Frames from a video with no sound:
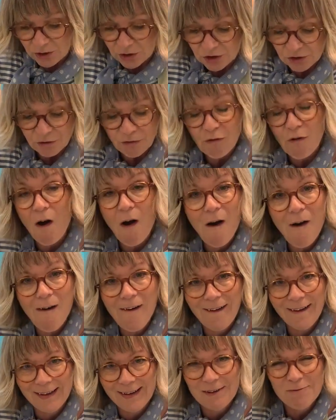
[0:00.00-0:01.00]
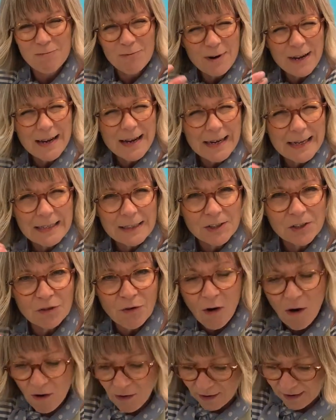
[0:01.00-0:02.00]
dry, really
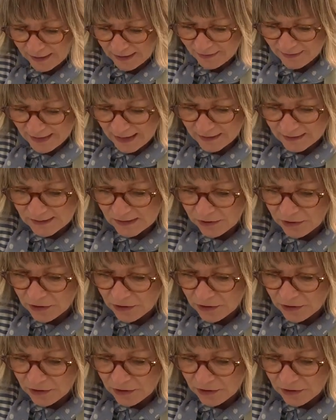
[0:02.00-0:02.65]
dry that